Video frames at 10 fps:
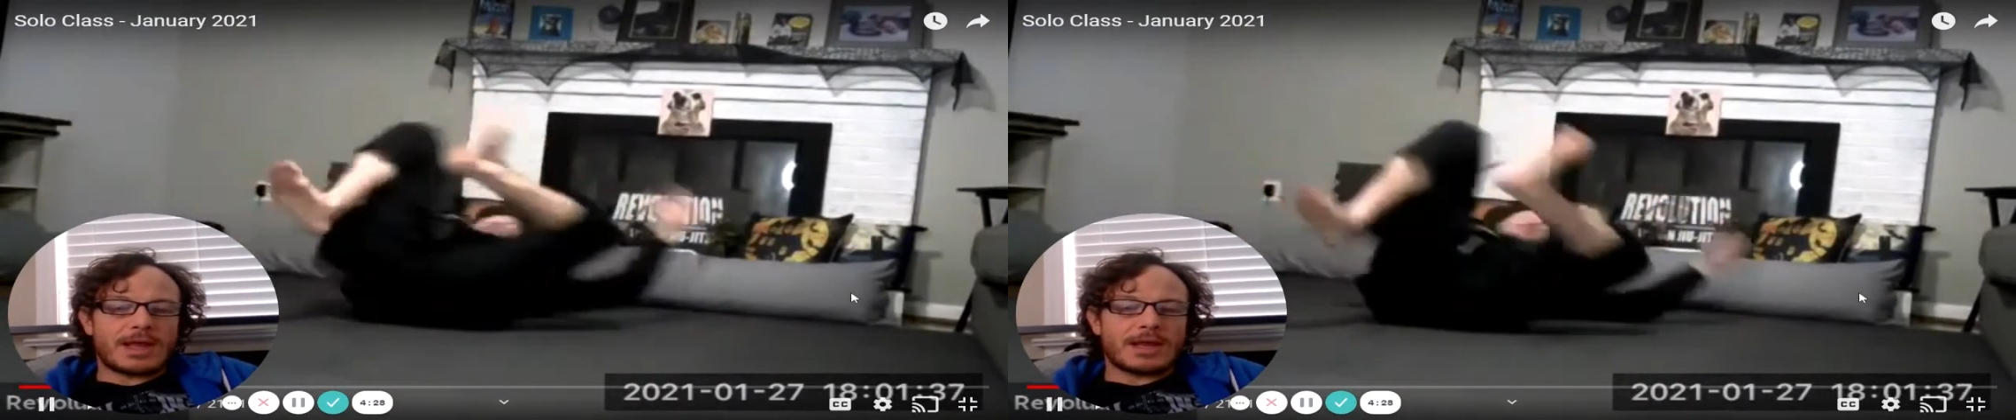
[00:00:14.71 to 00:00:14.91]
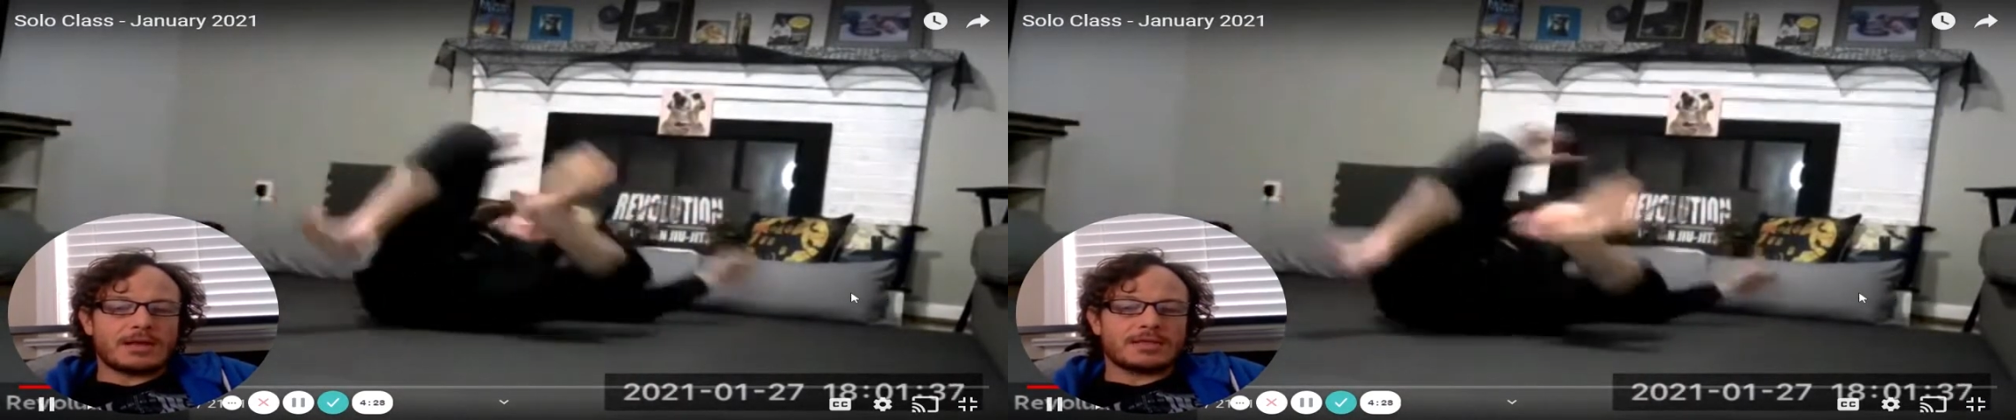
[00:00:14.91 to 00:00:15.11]

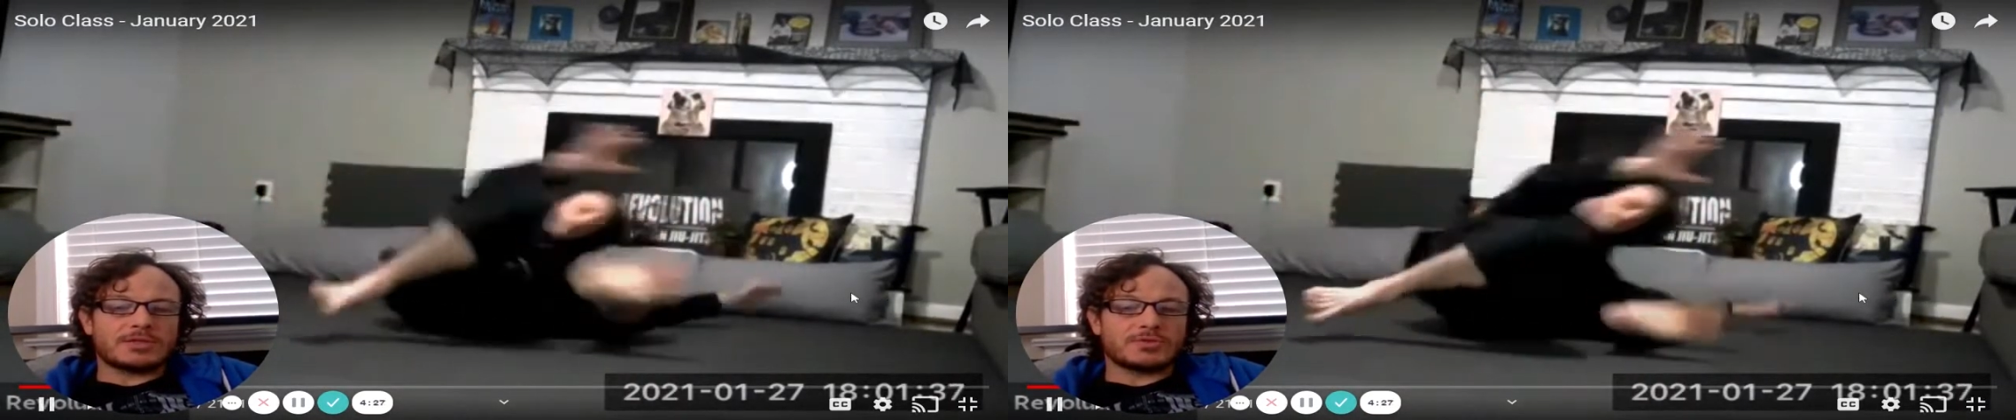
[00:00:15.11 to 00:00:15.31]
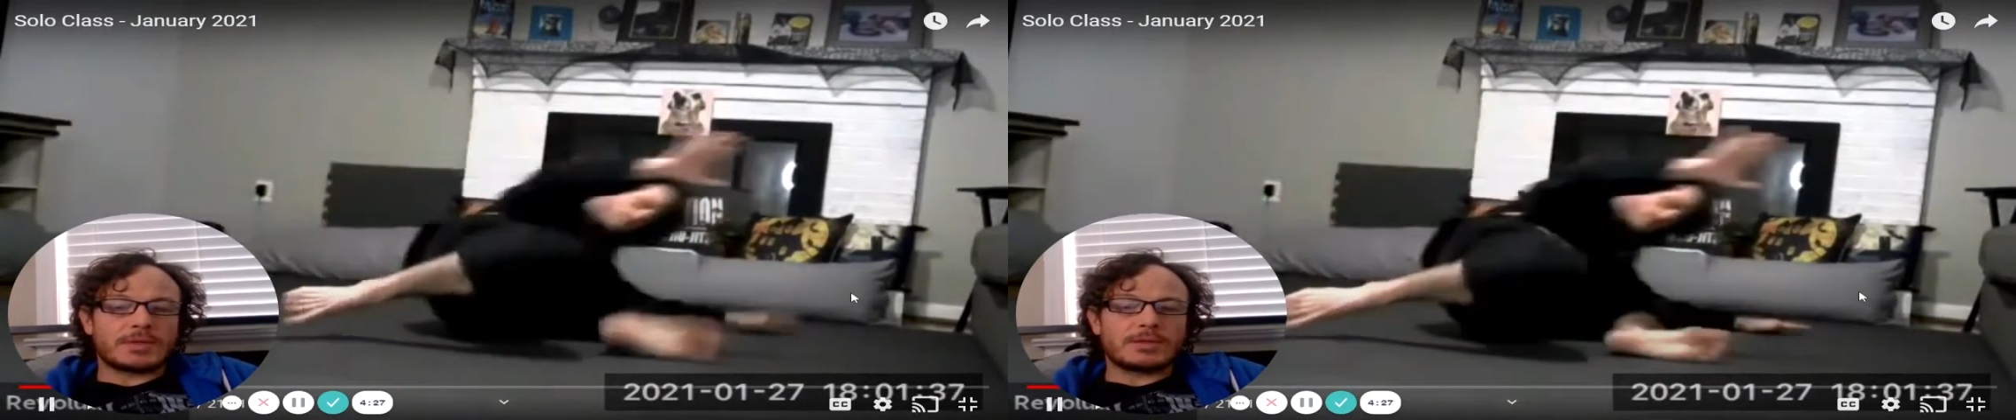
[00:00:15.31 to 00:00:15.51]

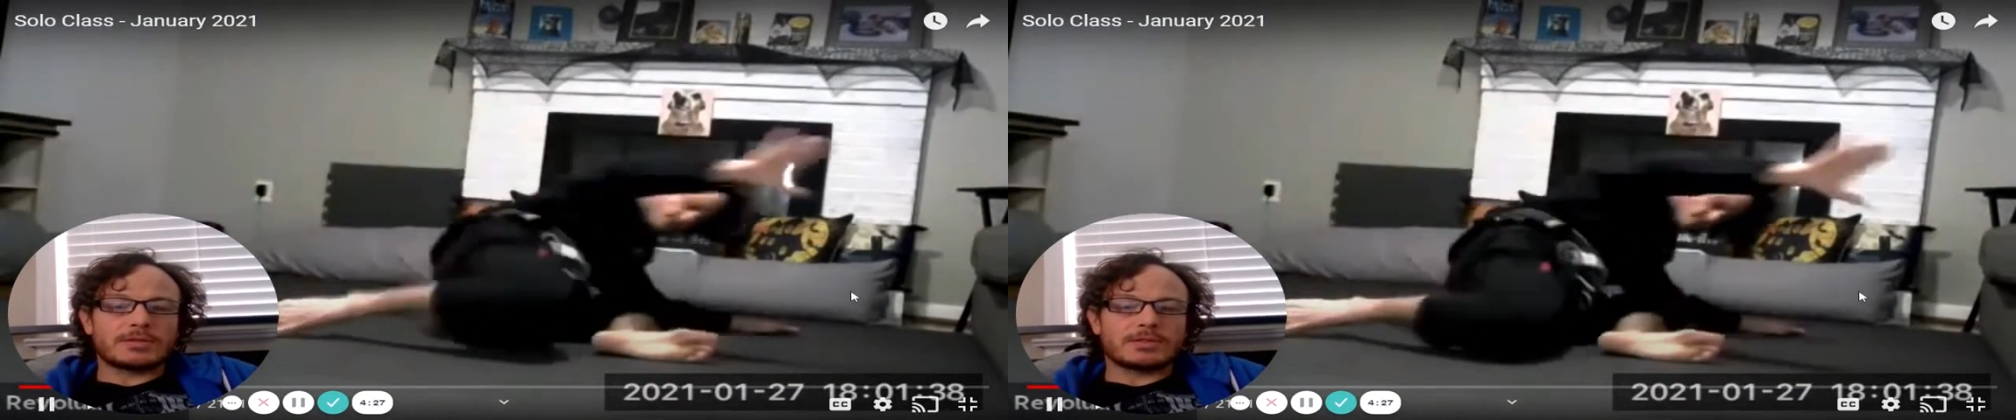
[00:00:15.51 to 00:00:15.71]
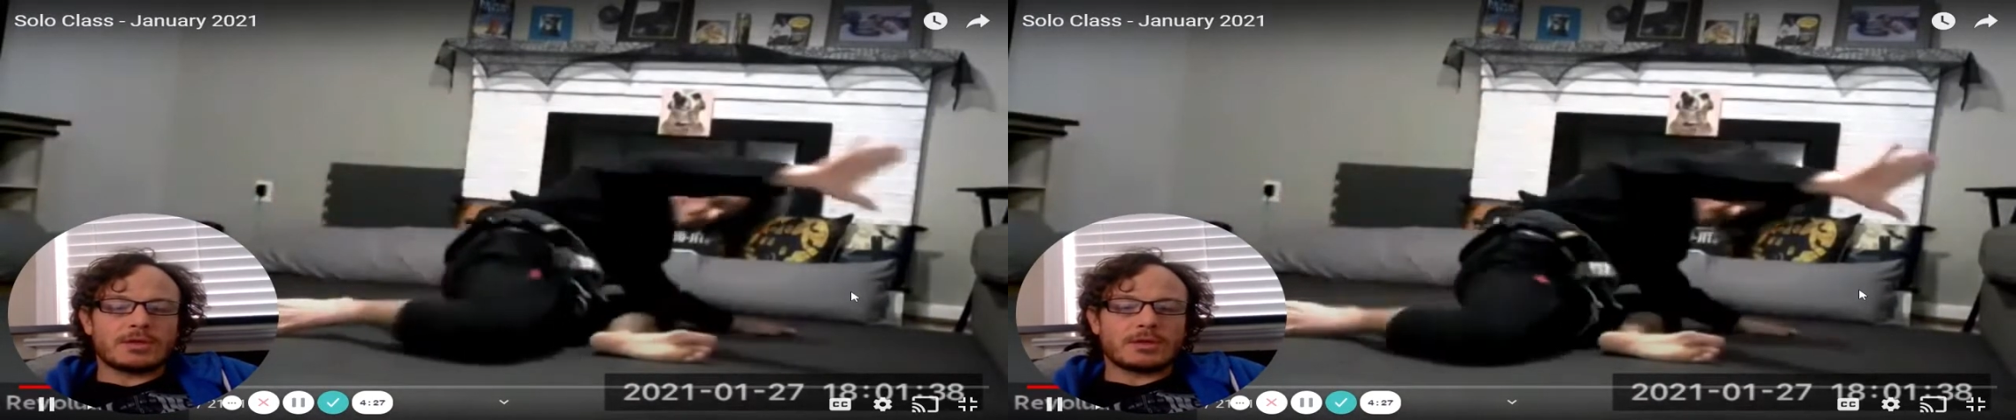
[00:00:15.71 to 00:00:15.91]
maintenance
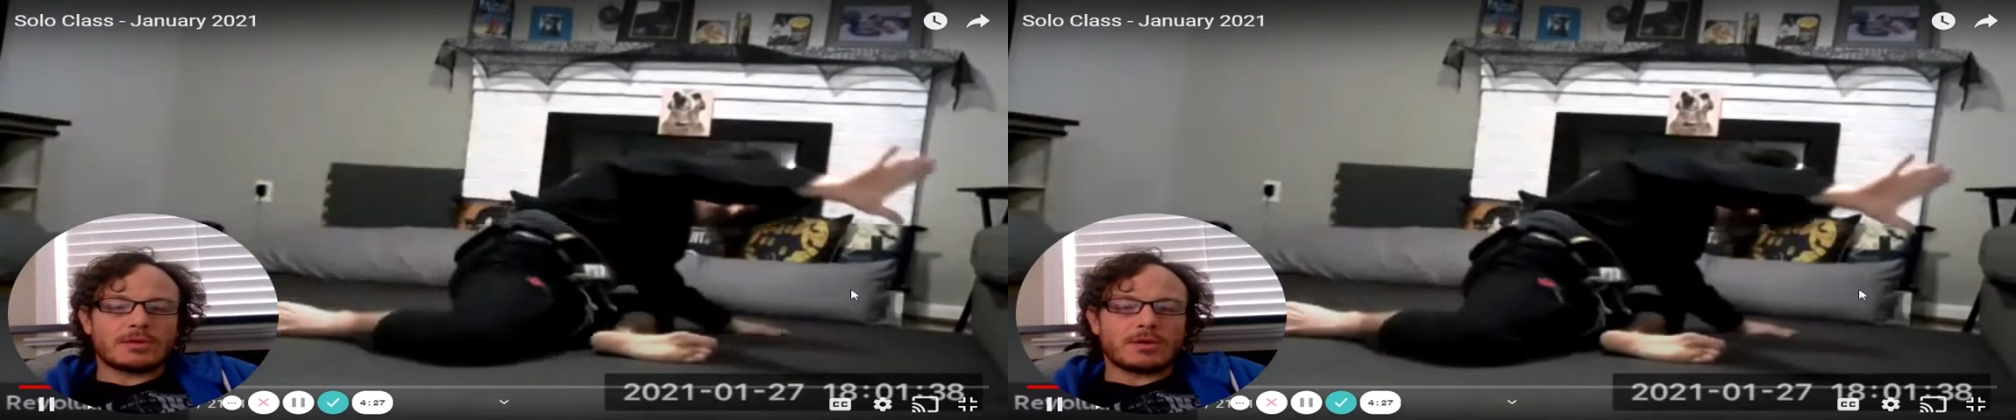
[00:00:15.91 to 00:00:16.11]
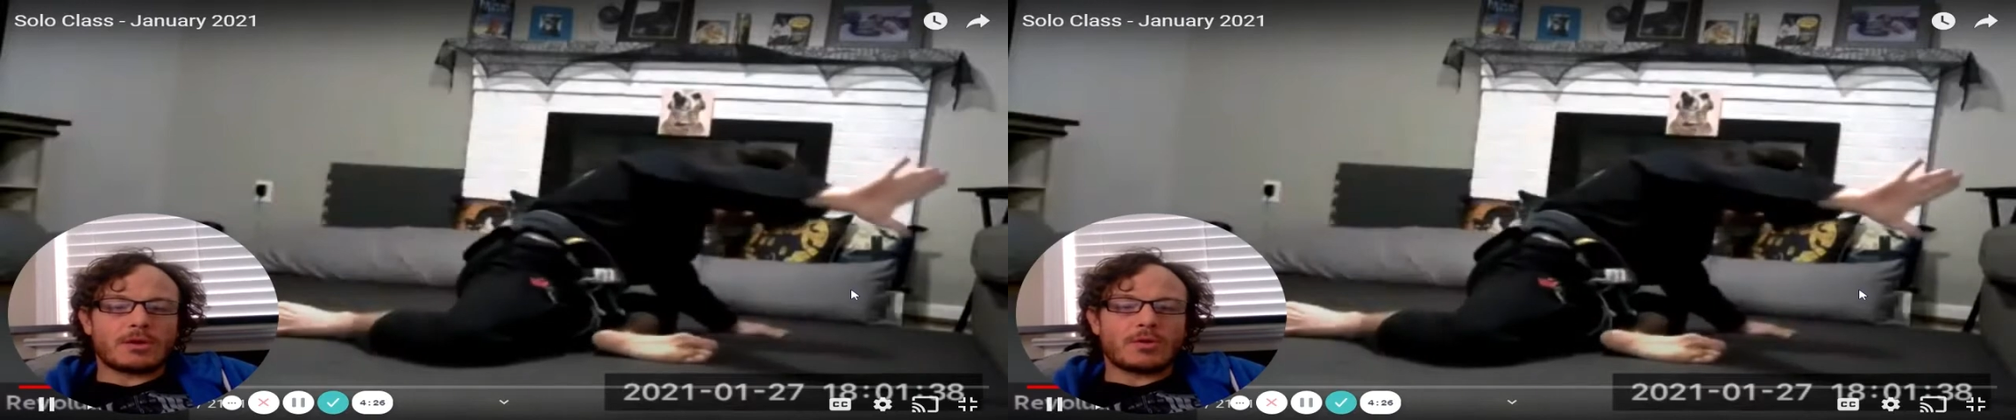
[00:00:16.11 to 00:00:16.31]
drills that you can
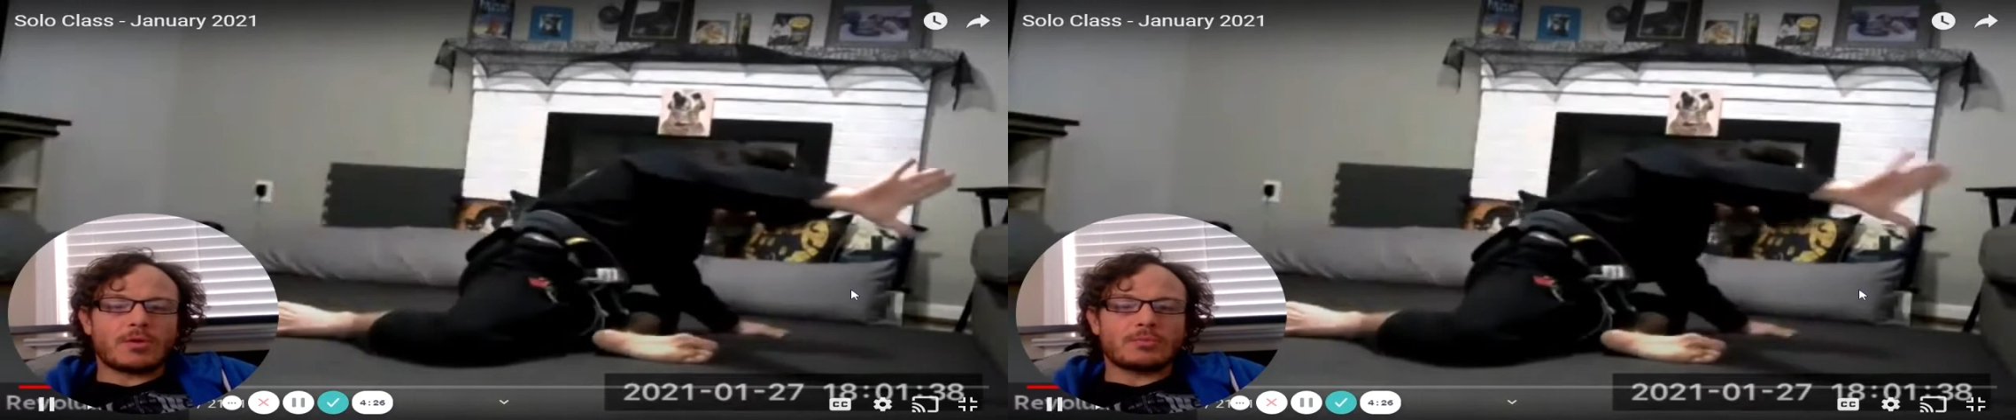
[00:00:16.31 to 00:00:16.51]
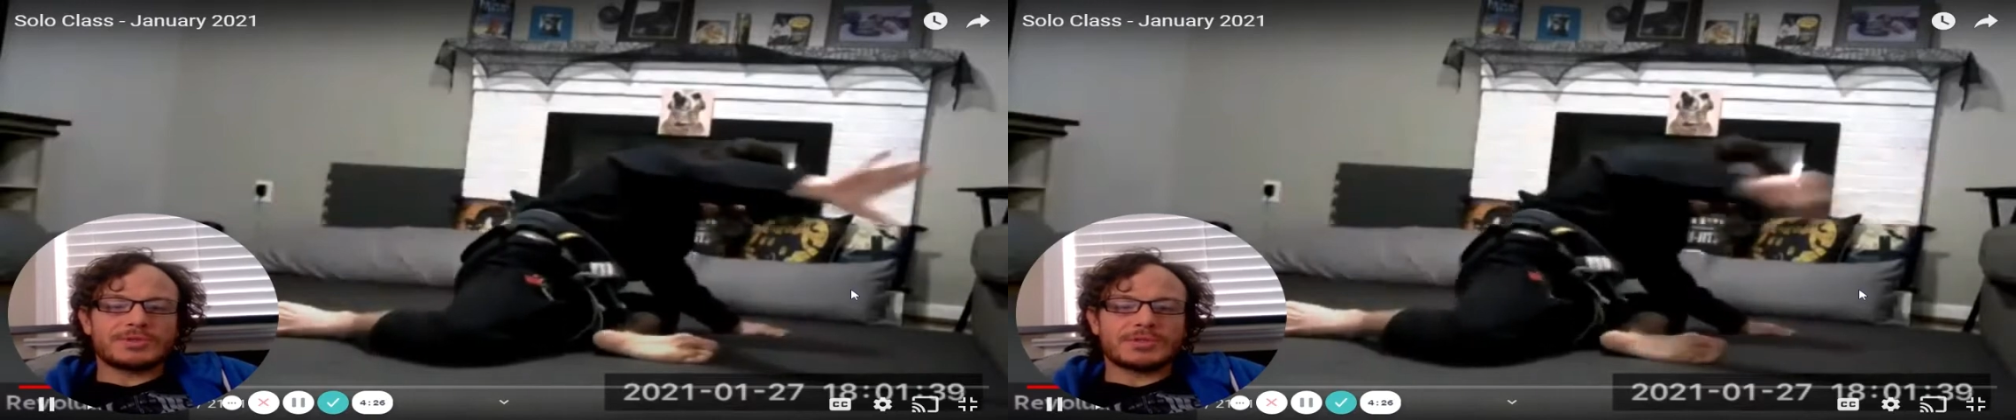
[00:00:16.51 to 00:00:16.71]
do at home.